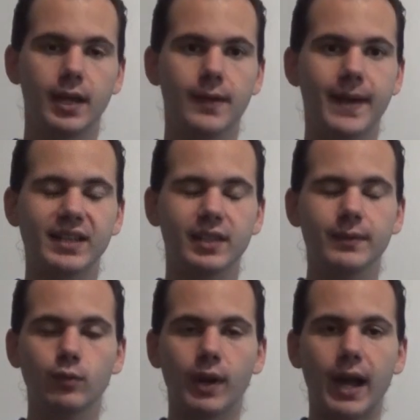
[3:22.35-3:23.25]
In fact,
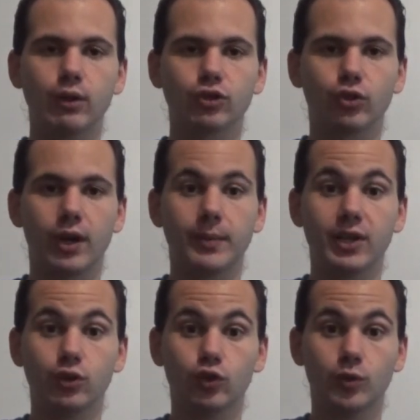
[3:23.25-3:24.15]
even when I was starting
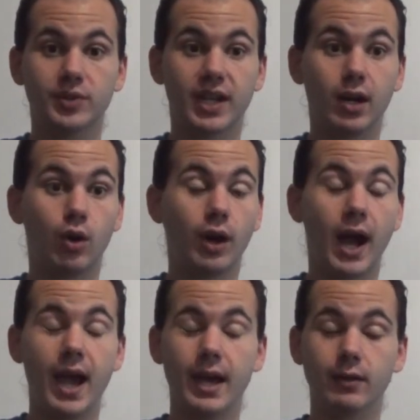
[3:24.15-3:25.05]
my YouTube channel,
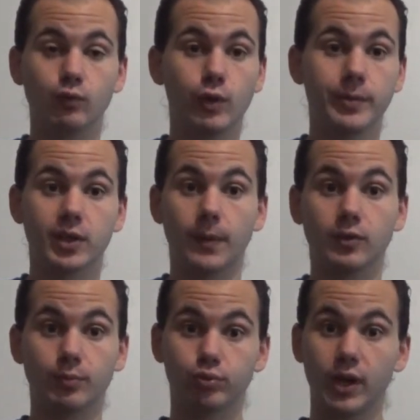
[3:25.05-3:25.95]
I had really become
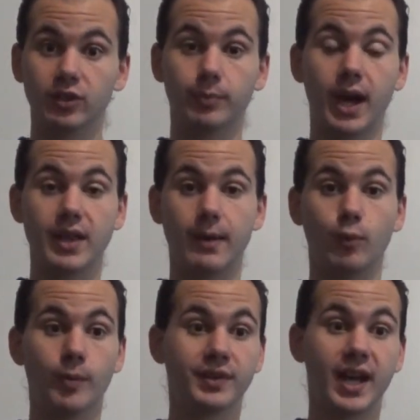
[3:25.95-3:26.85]
depressed by that
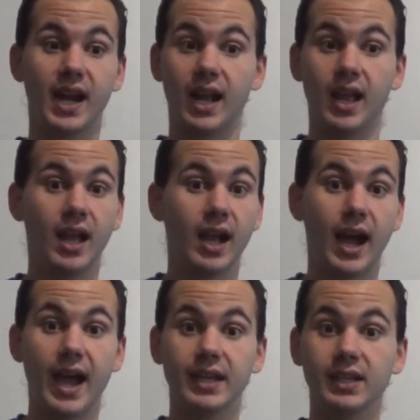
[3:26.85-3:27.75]
moment that
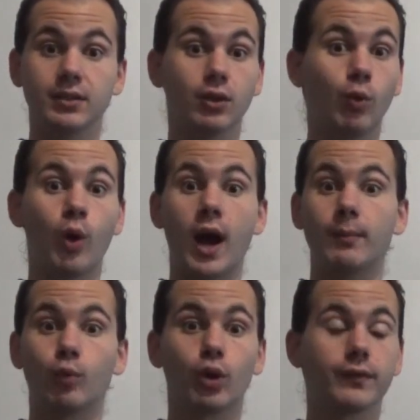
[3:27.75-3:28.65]
I'd eaten a
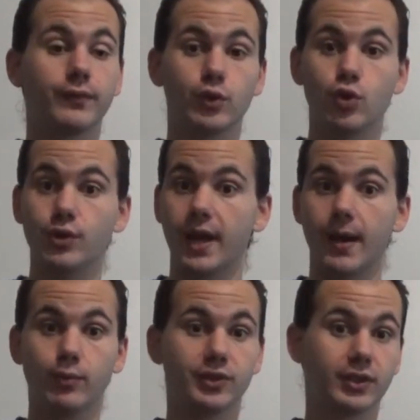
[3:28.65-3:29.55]
lot more food
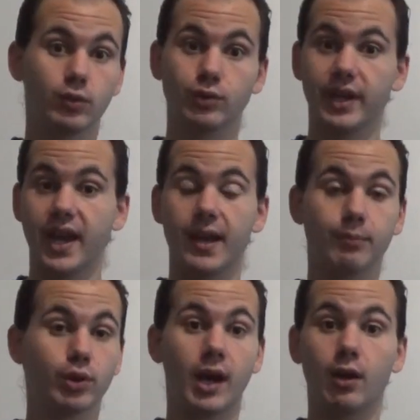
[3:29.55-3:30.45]
every single day
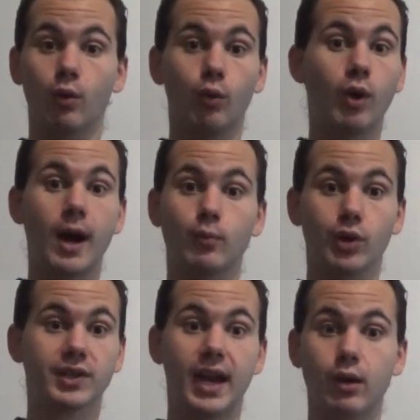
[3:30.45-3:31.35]
and put on a lot
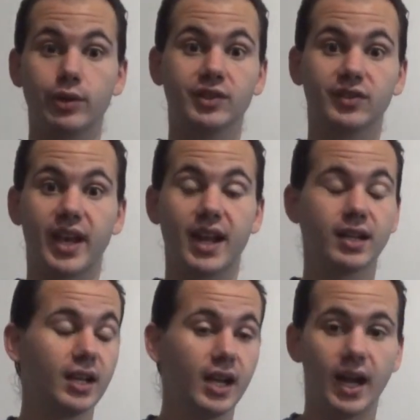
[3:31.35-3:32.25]
more calories that
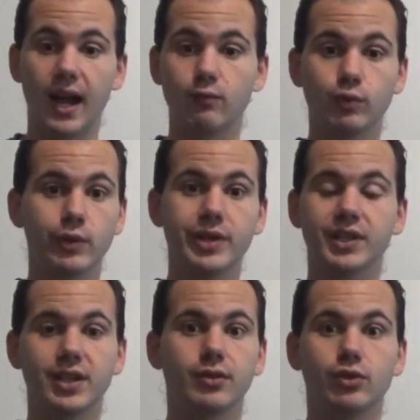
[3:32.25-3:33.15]
I really
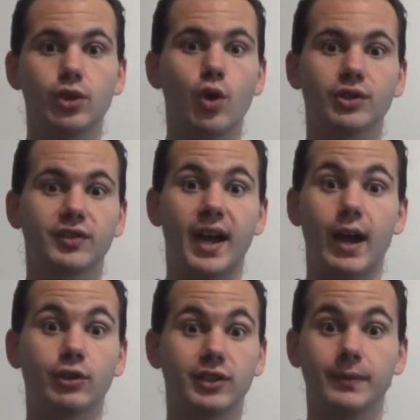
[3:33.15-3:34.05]
didn't notice that
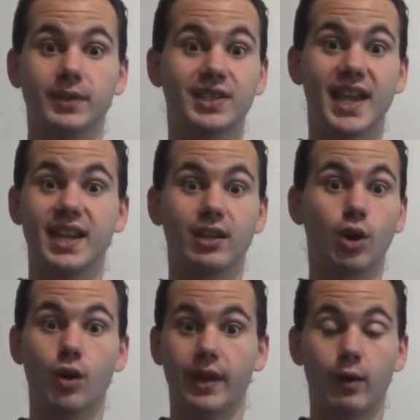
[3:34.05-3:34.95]
I was even gaining
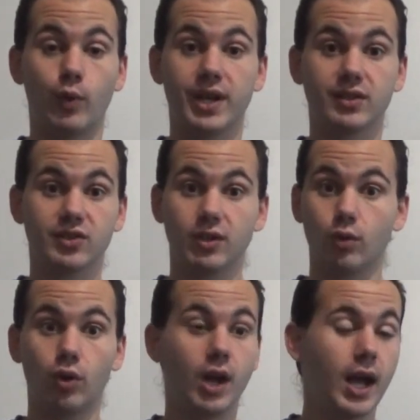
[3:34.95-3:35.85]
all that weight in
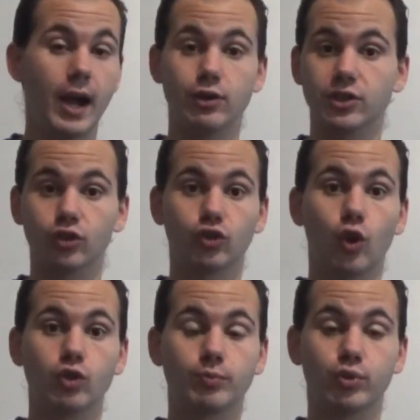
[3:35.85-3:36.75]
general. I was just
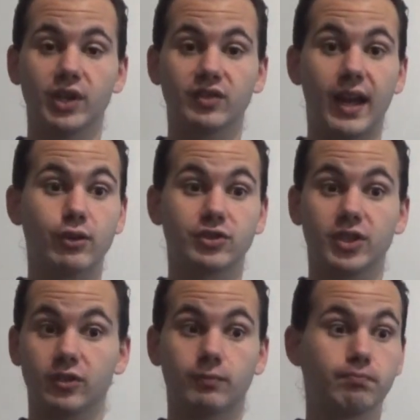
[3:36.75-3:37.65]
still depressed. I was
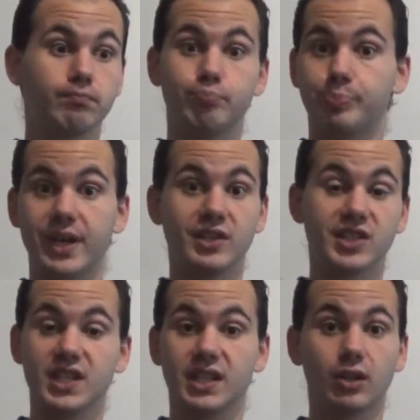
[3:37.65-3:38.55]
just
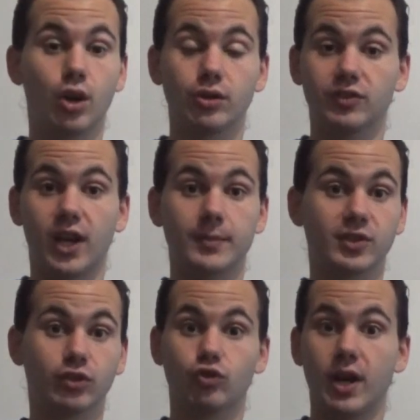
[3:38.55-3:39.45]
binge eating all the time,
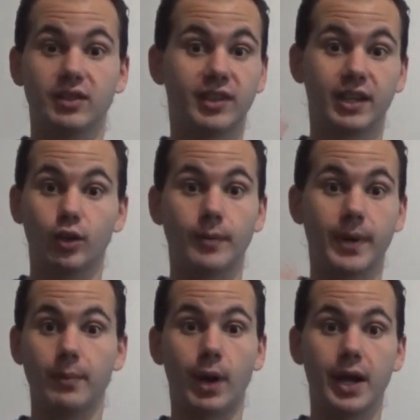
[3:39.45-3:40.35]
just try to take it off
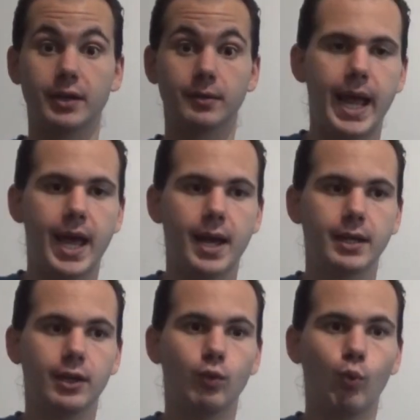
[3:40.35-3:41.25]
my mind.
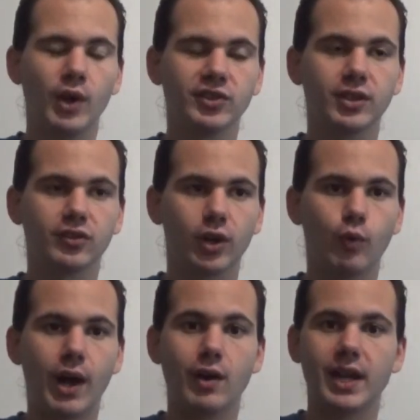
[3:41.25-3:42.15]
And it wasn't
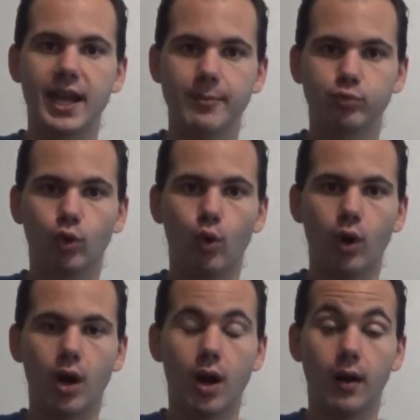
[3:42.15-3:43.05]
until around
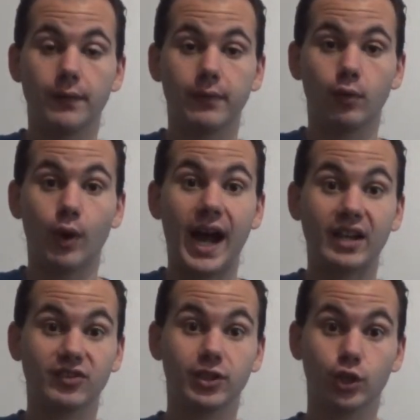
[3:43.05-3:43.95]
April of
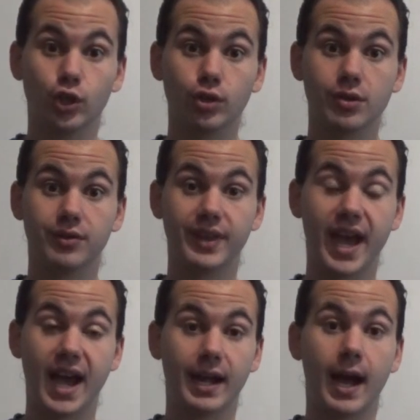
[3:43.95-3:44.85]
last year
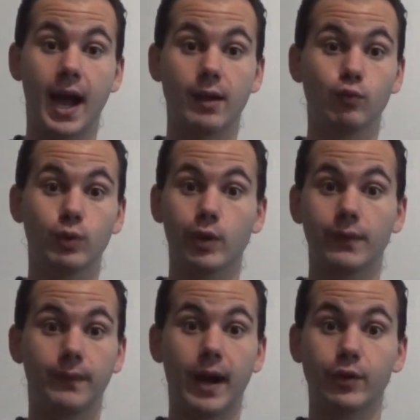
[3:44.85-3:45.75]
that I
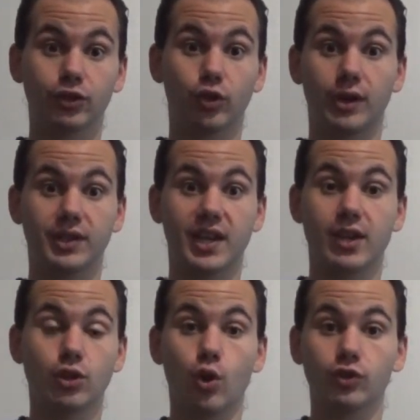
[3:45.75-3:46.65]
really finally started to
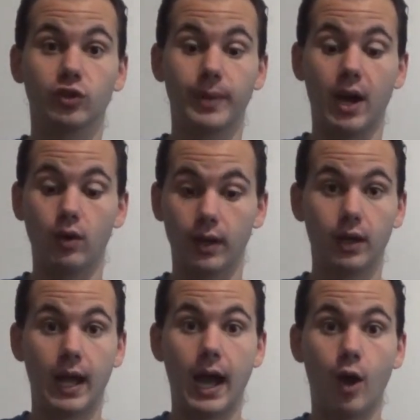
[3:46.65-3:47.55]
gain notice about
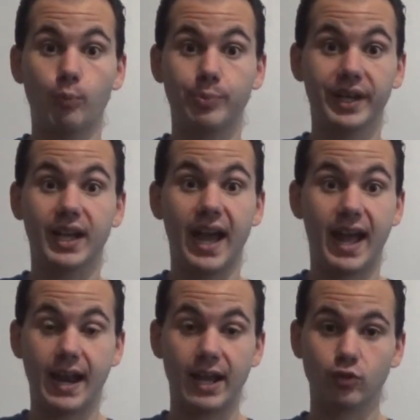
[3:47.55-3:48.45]
how big I
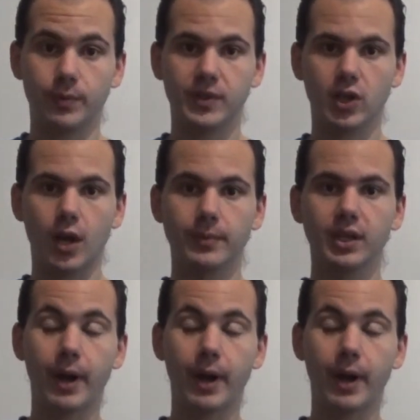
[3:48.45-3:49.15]
had actually become.